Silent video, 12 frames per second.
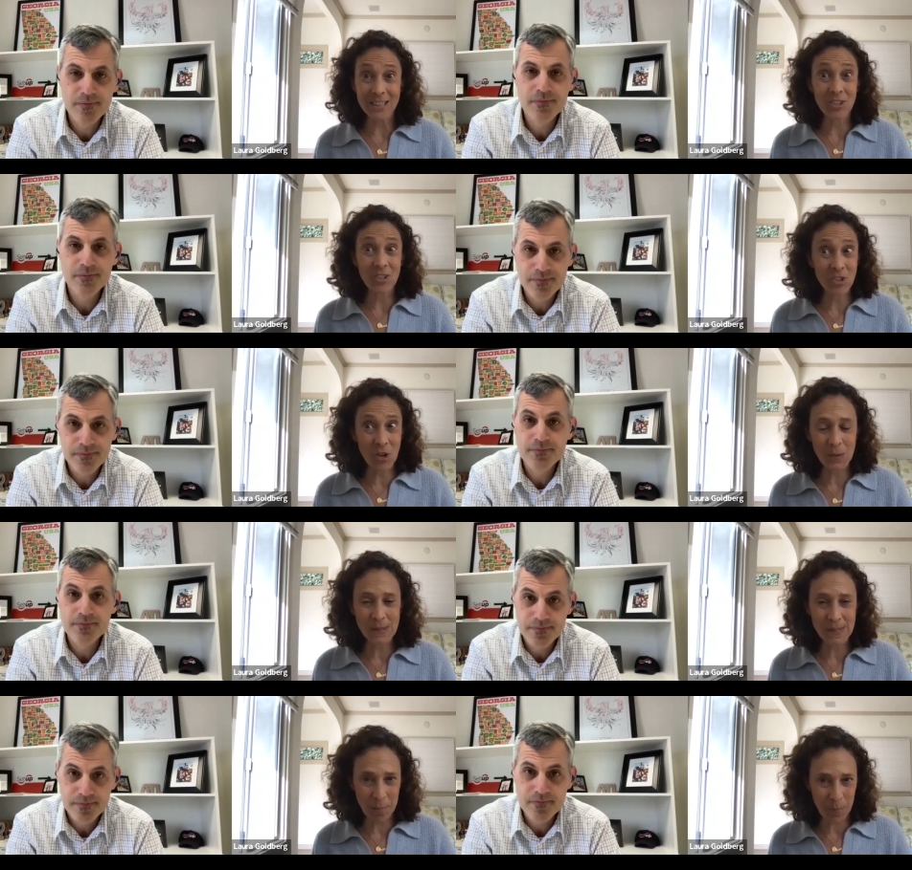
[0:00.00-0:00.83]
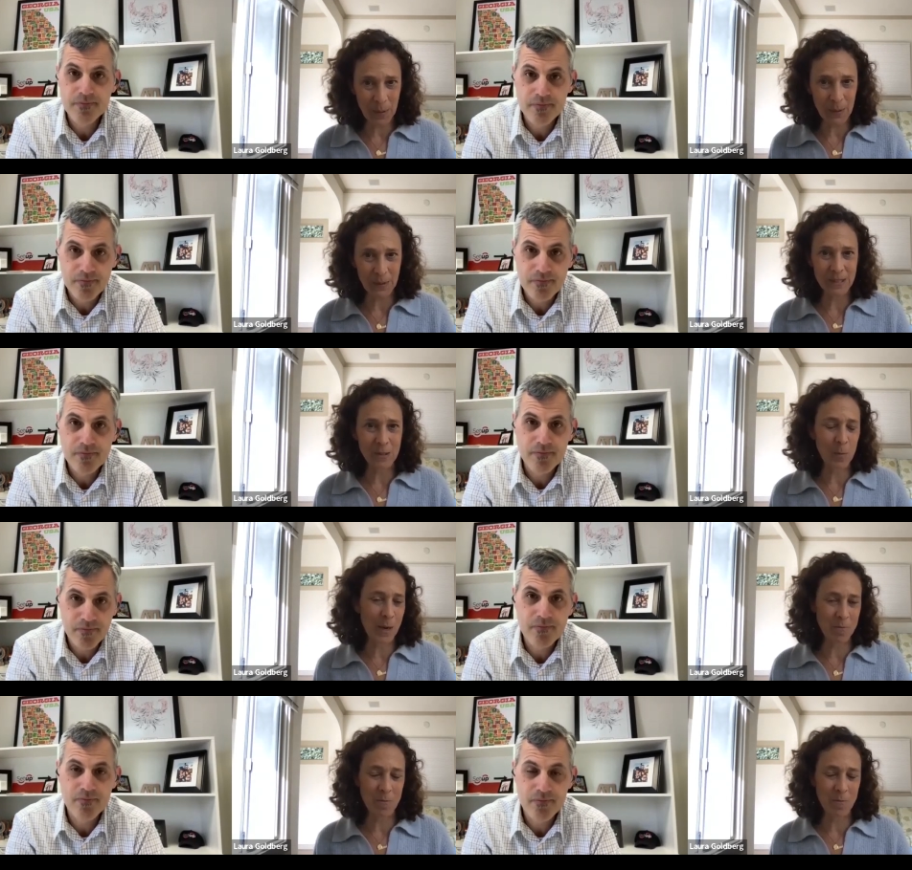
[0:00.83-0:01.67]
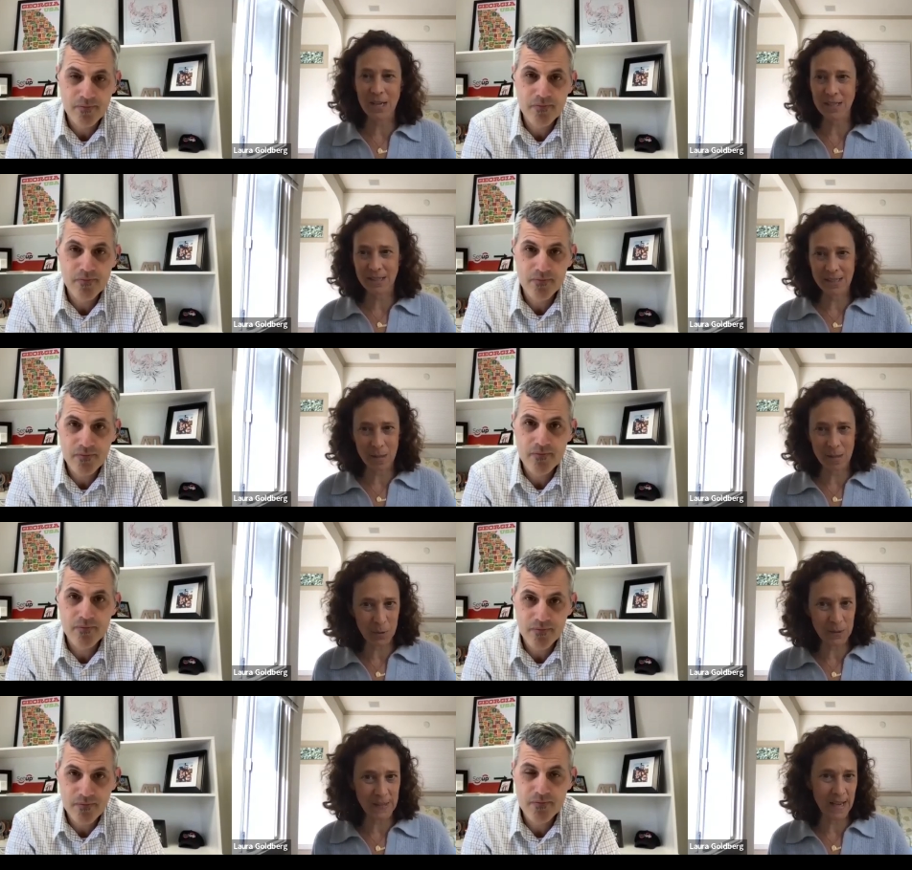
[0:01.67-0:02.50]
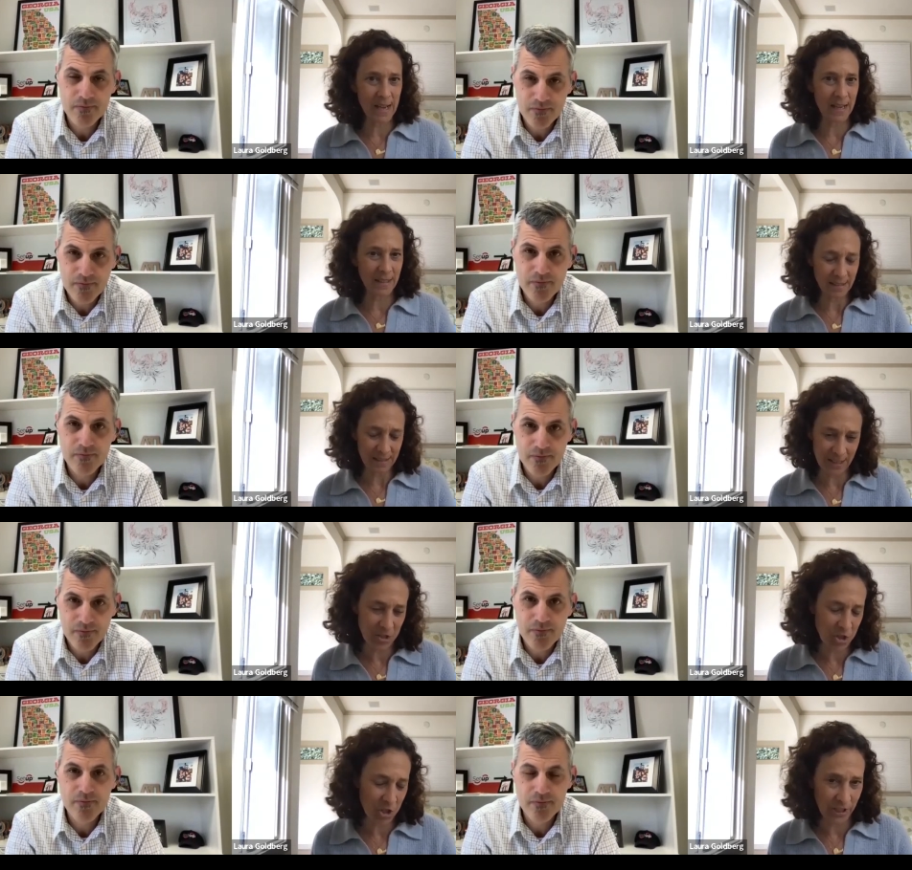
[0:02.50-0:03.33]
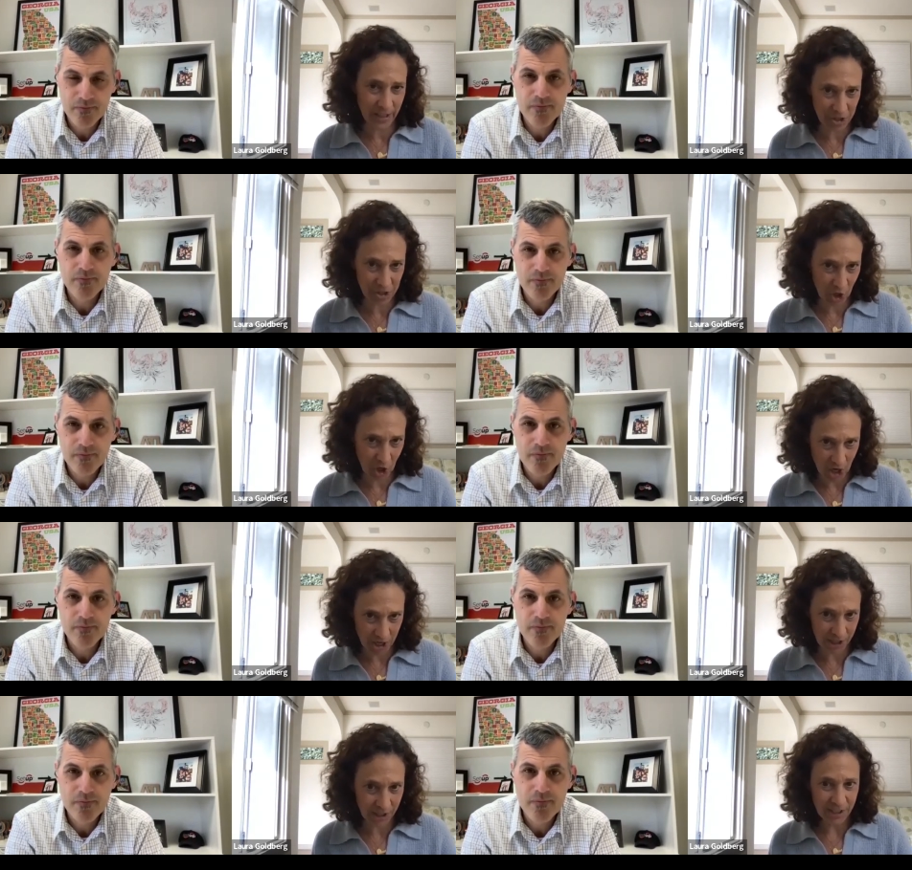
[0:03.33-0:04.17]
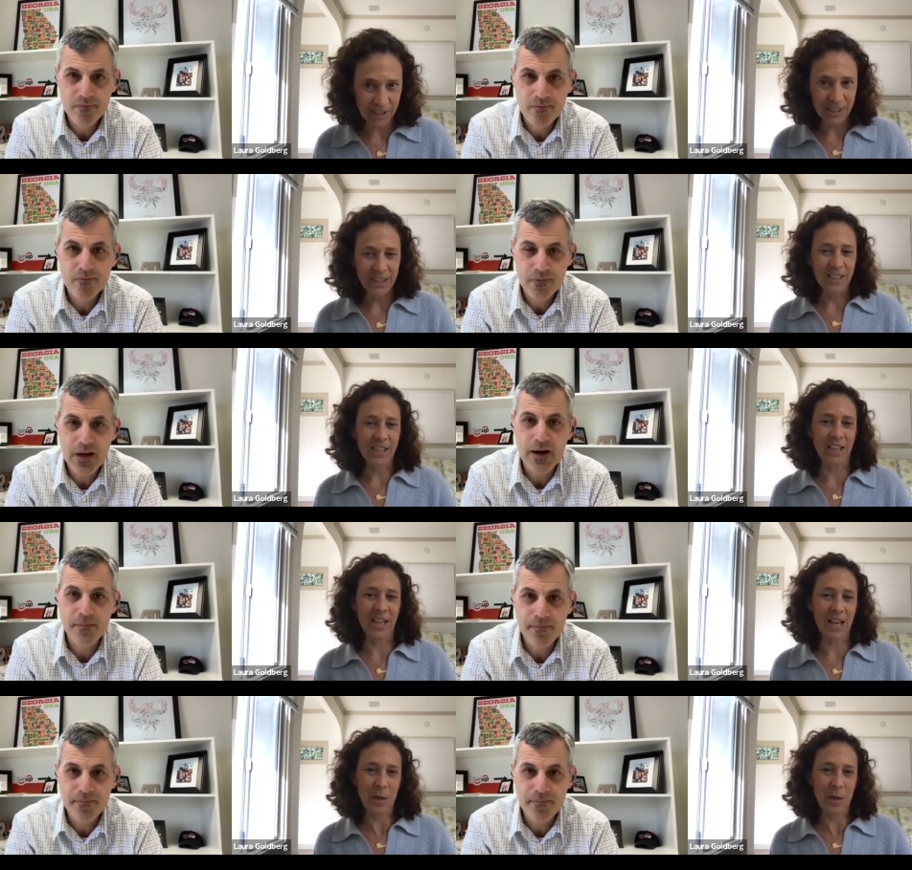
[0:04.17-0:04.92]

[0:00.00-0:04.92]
Speaker 1: It's so simple. It's red and white, it's the bullseye, it's occasionally that dog. Yeah.